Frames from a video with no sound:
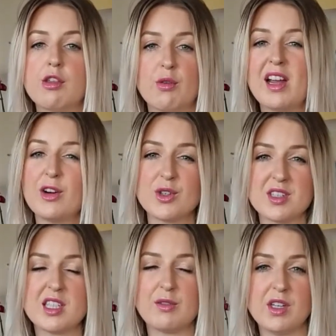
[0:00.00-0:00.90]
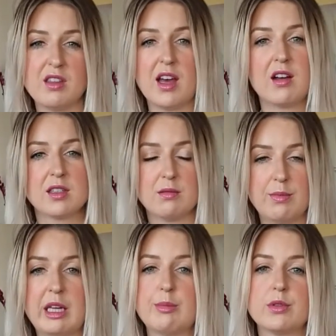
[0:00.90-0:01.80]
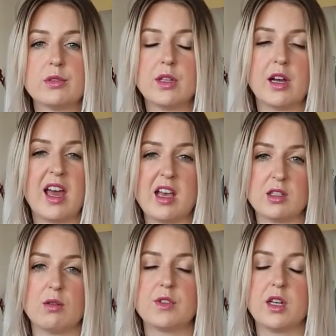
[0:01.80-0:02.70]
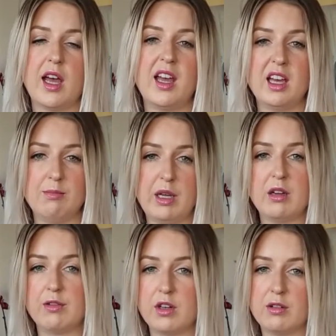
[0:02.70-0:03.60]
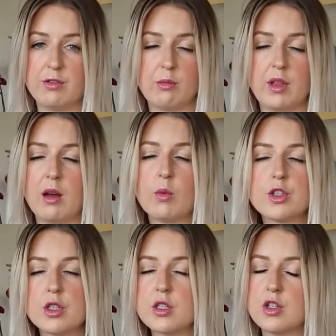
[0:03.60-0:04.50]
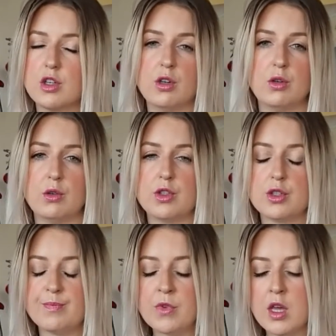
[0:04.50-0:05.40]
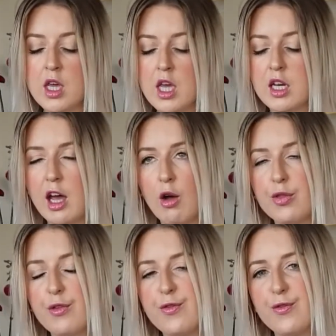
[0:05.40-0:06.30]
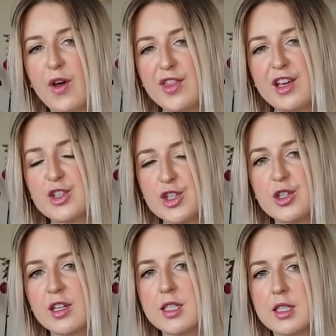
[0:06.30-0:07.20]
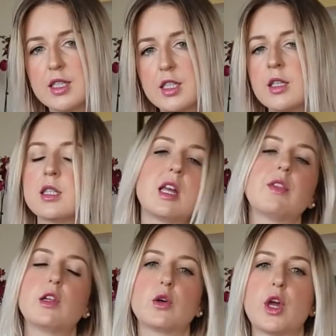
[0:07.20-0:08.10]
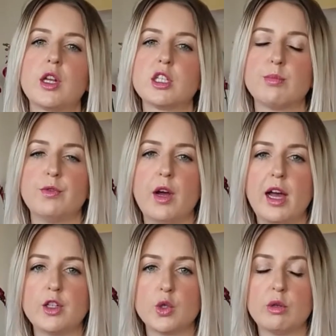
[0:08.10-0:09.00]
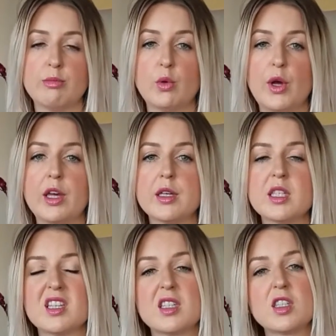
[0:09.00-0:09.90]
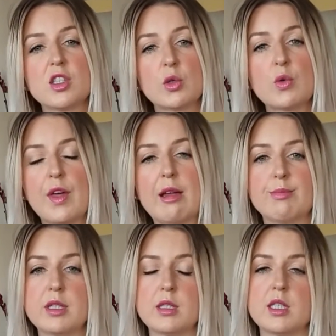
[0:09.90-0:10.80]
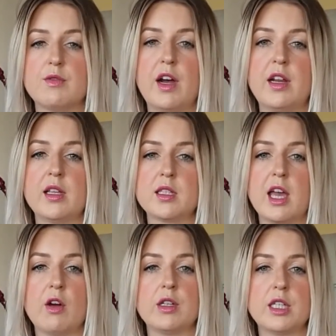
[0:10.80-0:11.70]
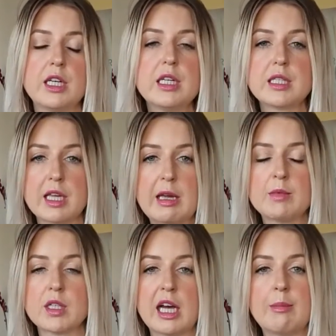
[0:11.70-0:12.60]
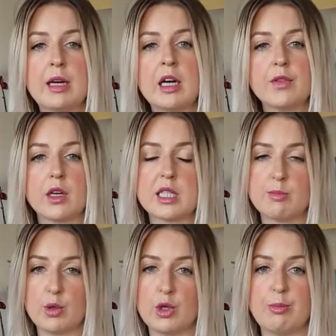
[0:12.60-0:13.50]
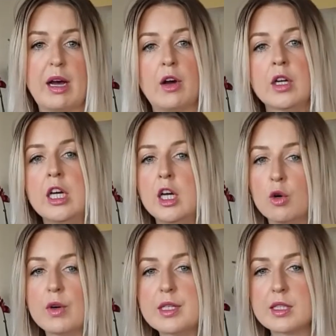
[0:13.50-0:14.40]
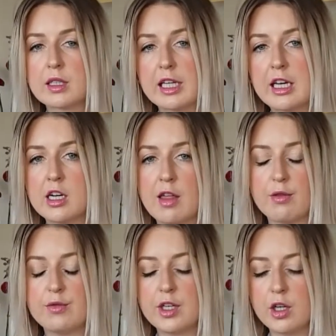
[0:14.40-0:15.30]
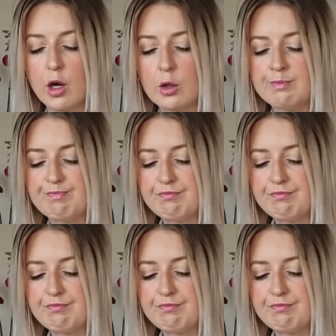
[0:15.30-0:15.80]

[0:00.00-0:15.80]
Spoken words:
370,000 people as of today had benefited from that, which is huge. Now, the additional assistance that they're looking to provide to employers, there's still that business finance guarantee scheme to come out that I spoke about recently in another video.